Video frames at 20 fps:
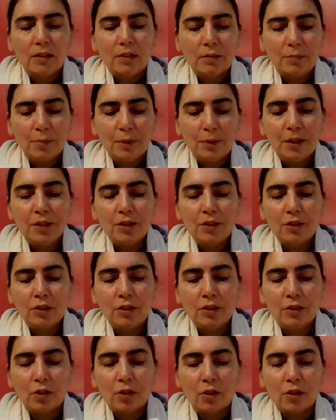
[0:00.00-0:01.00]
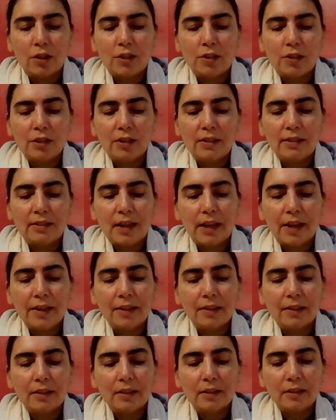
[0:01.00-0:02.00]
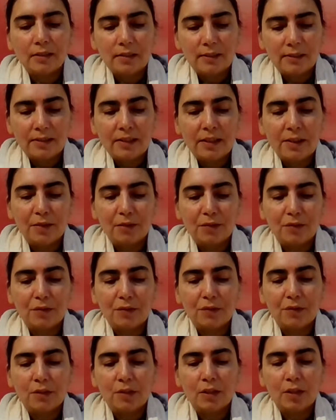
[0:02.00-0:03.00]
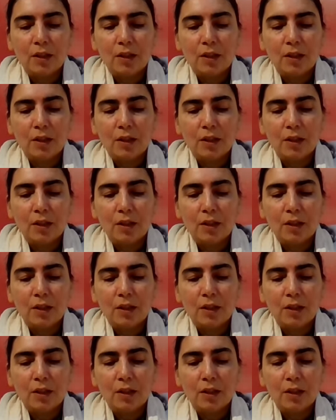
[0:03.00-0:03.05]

Spiritual knowledge is like a sieve